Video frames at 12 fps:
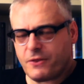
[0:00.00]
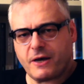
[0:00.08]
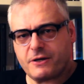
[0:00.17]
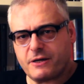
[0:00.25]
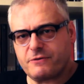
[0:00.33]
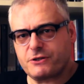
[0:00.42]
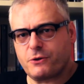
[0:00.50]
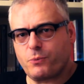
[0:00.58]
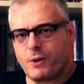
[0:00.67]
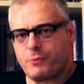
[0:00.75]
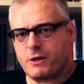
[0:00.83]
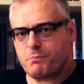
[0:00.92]
The idea is
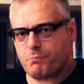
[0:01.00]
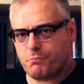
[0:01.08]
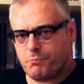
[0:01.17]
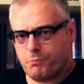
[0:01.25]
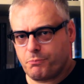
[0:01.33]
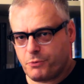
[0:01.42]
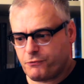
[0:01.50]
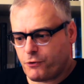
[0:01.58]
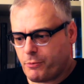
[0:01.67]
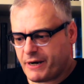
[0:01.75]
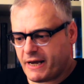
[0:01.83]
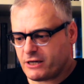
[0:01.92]
that when we
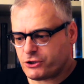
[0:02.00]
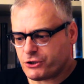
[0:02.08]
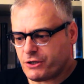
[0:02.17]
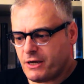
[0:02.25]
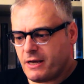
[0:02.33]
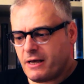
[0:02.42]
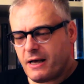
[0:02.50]
perform an action,